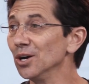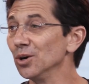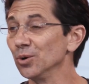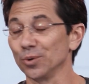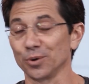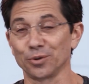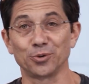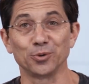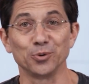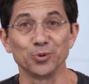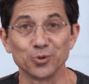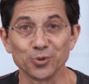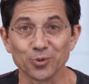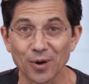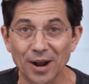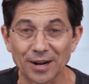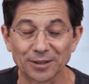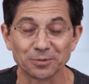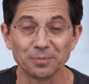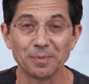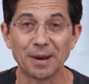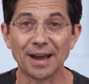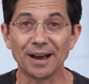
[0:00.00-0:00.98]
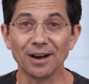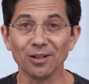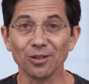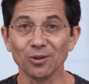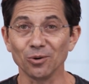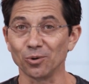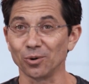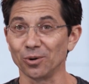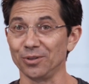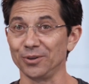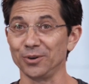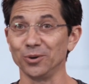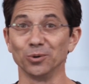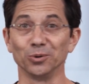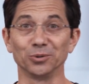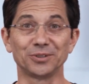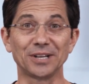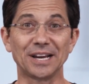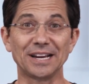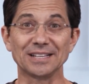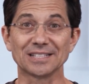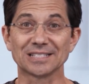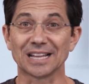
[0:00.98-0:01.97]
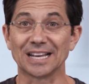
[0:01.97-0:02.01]
or through direct mail or the old
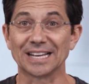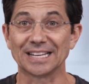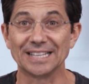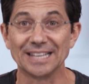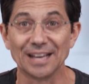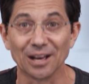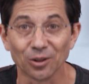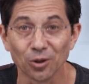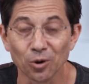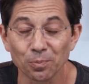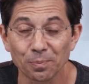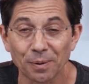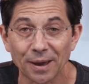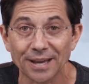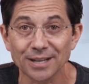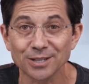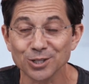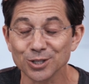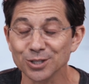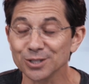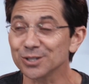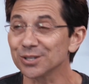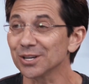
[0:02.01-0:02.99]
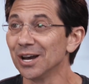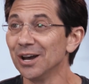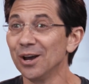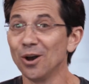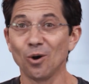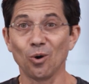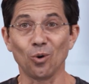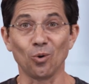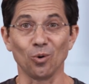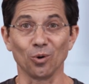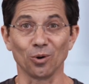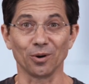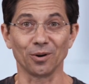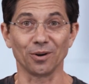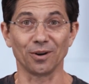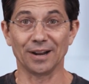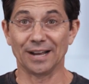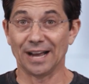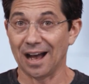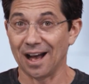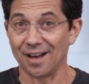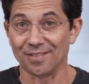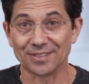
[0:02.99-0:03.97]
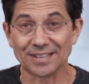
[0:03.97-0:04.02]
days like Yellow Pages or
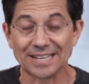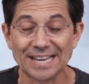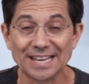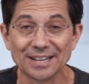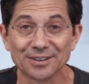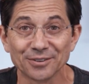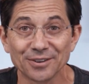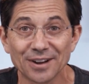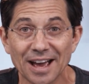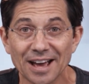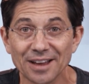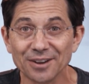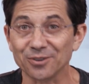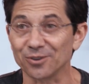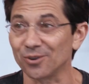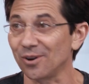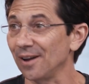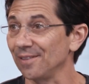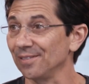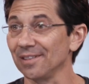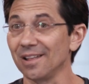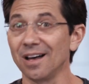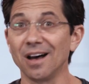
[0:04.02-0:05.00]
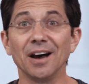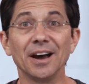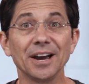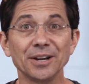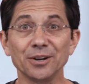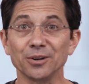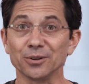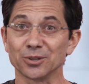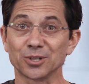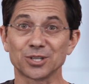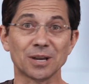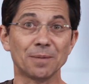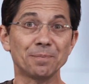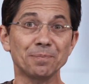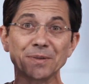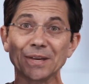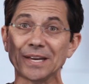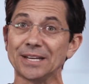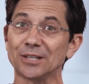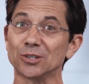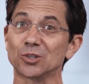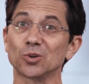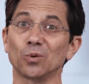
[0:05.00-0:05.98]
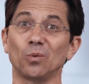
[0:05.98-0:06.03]
on the internet or online or something
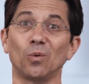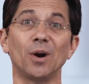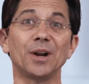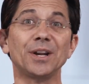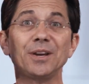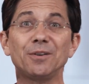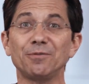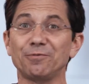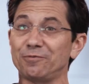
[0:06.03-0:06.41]
in 20,